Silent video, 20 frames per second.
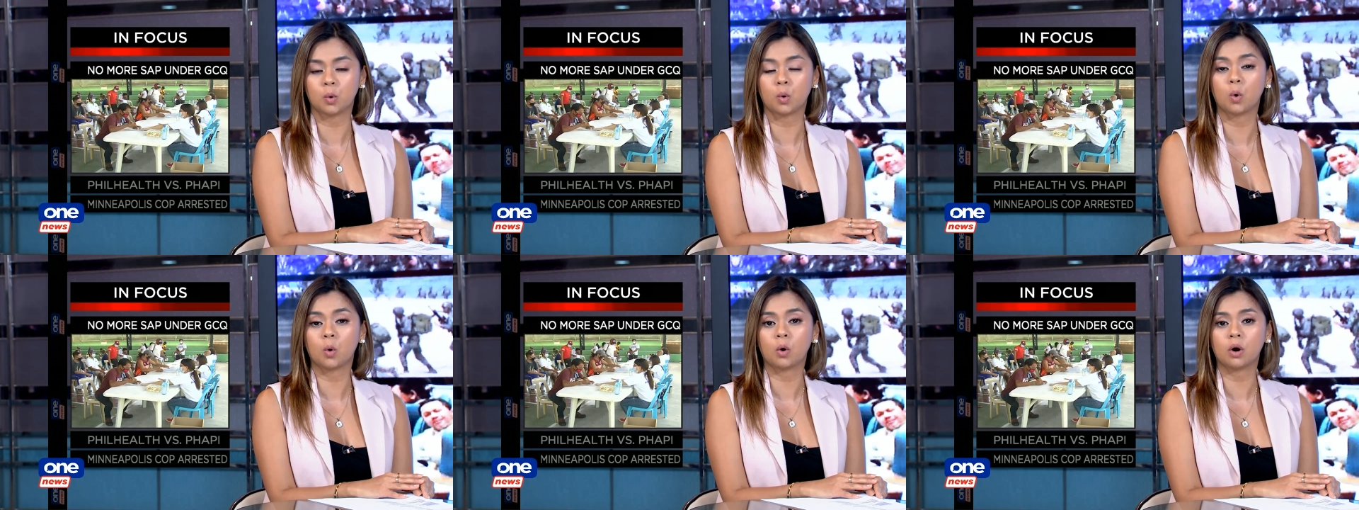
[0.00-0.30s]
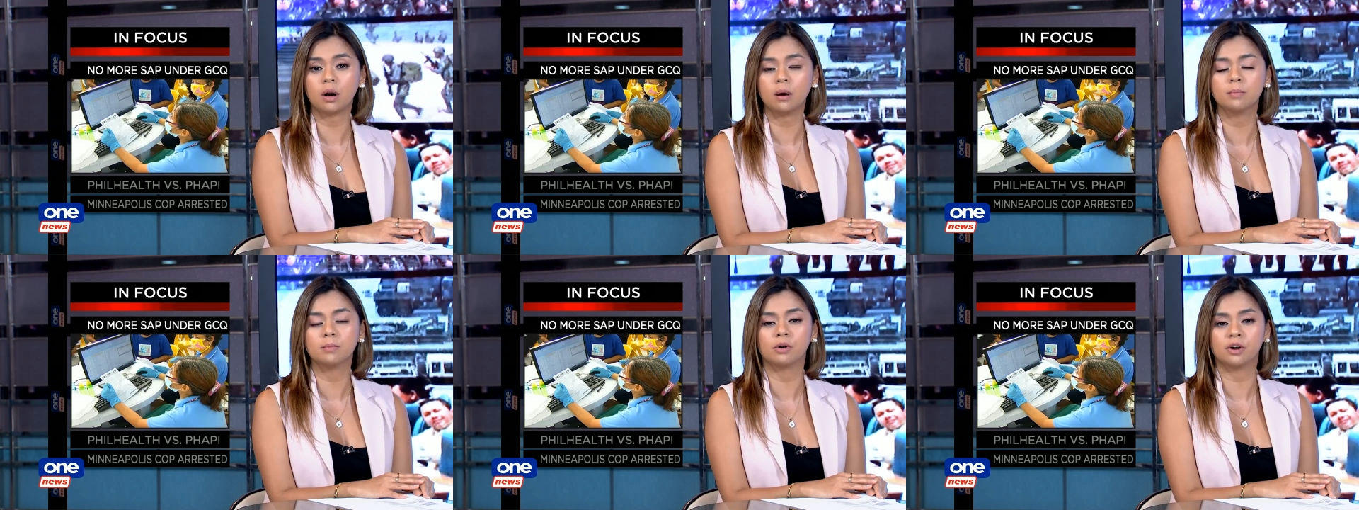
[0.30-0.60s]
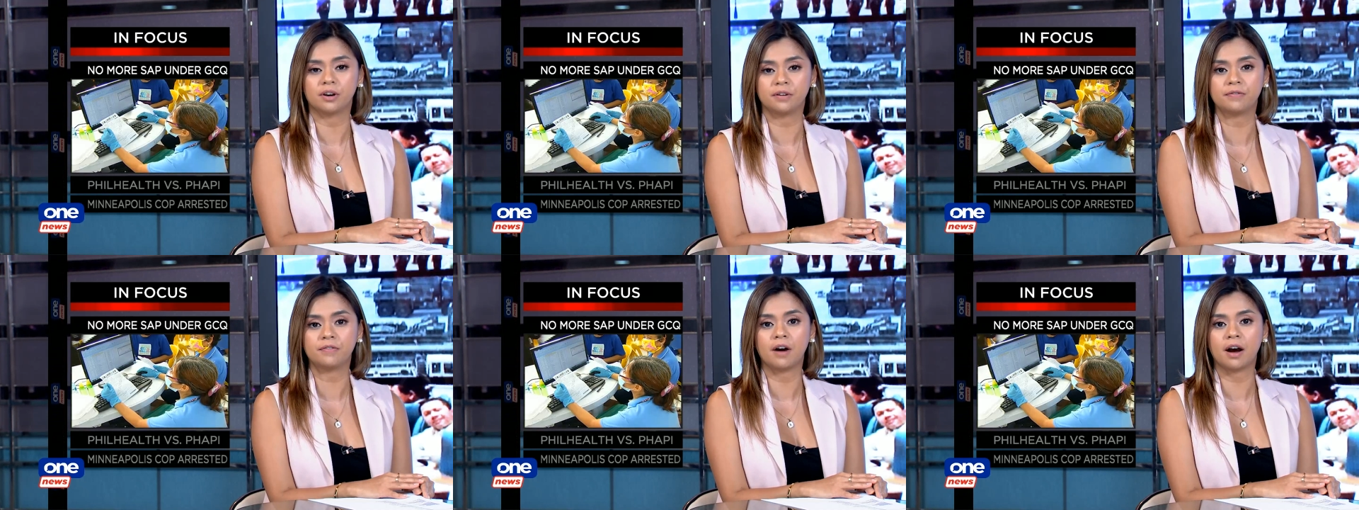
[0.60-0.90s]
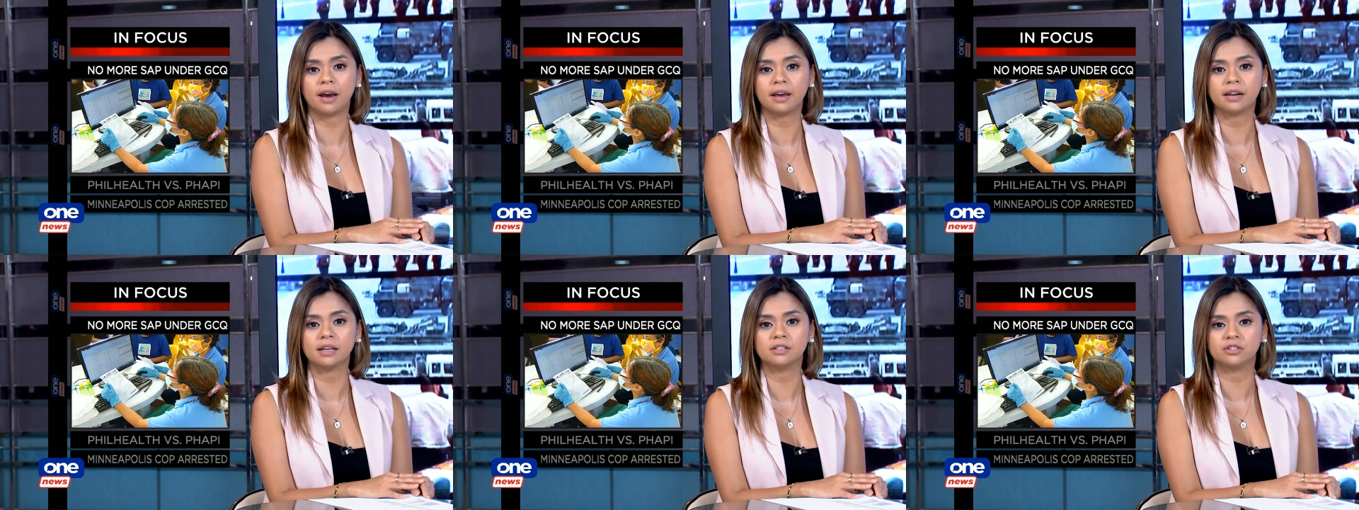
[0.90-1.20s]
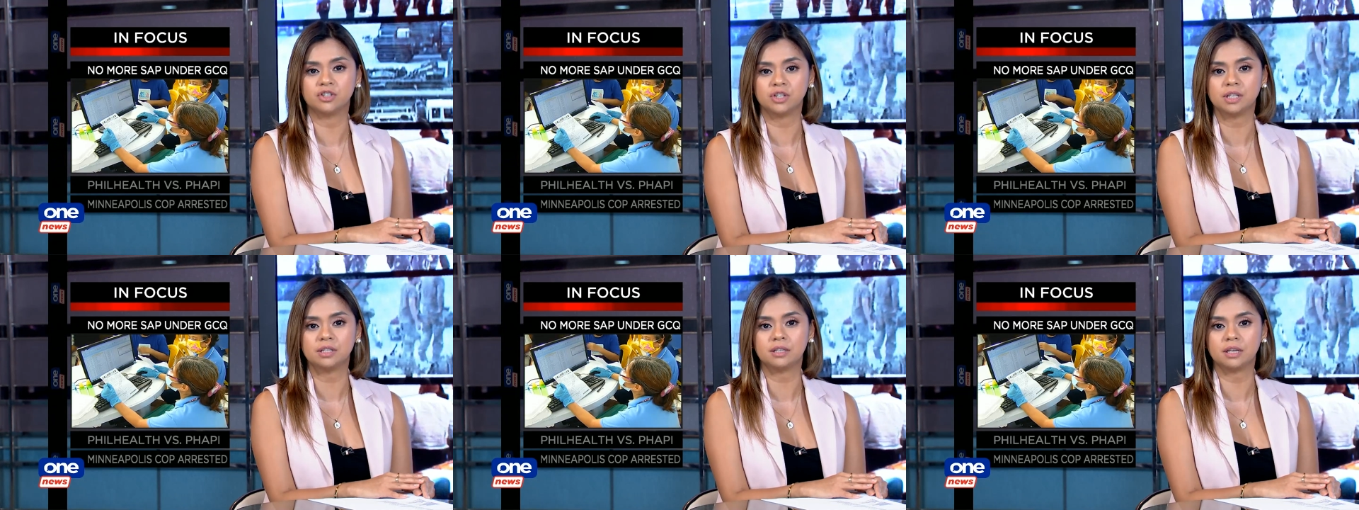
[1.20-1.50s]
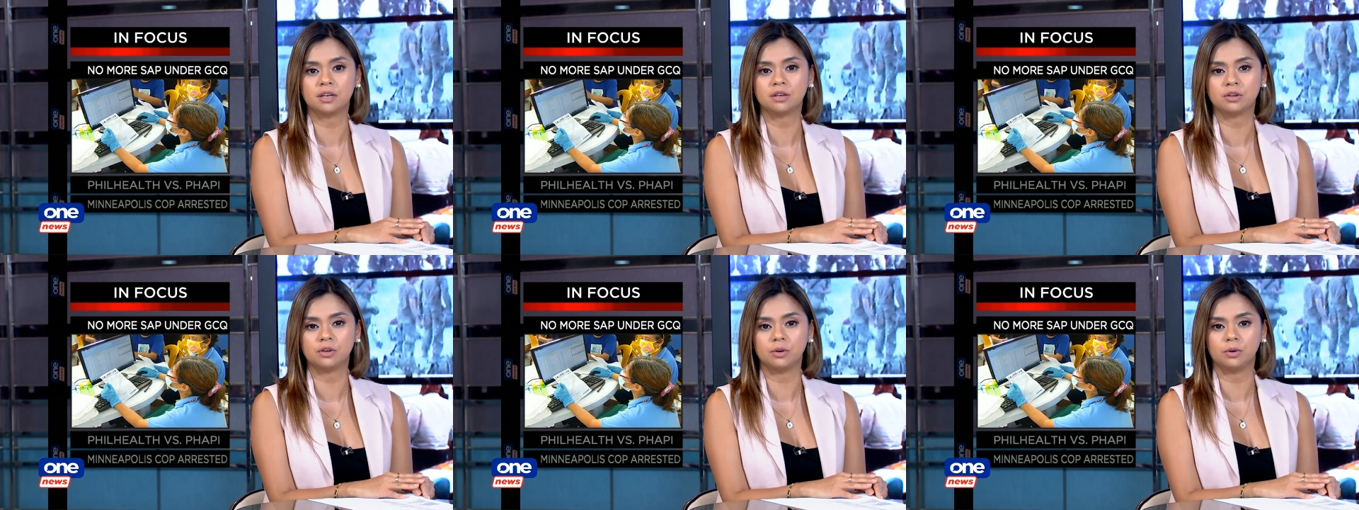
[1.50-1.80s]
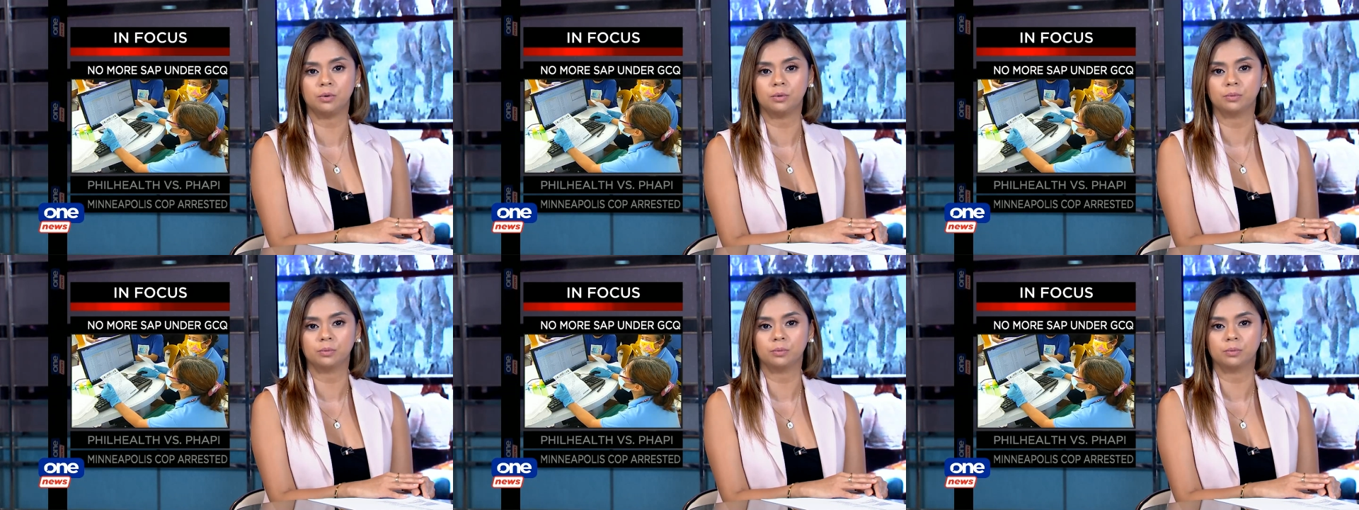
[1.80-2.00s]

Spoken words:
or modified GCQ.